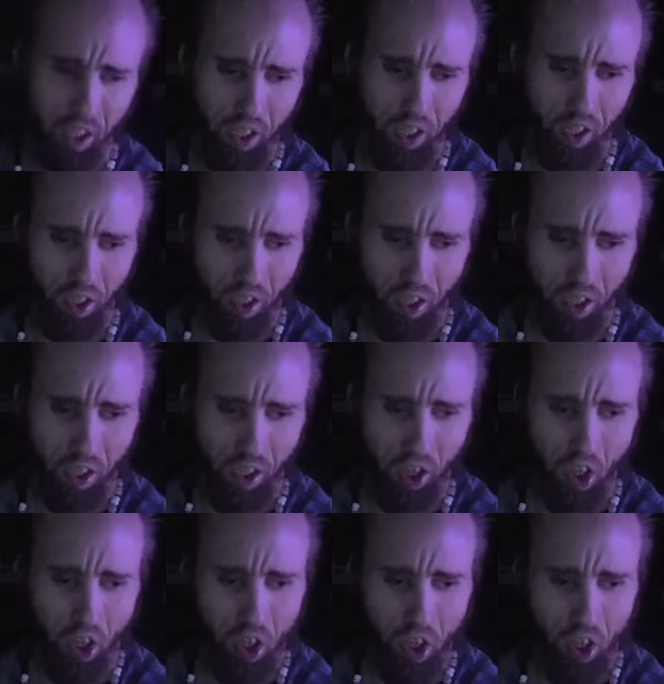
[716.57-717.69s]

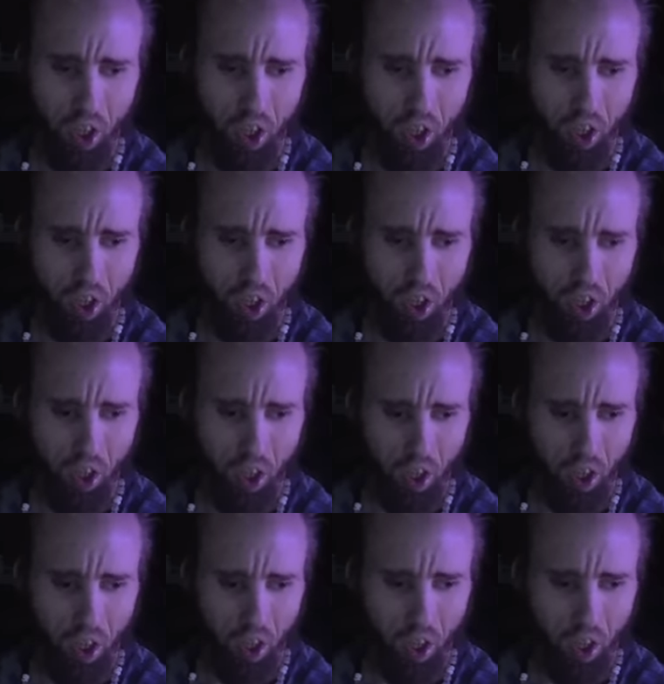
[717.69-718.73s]
Nobody speaks.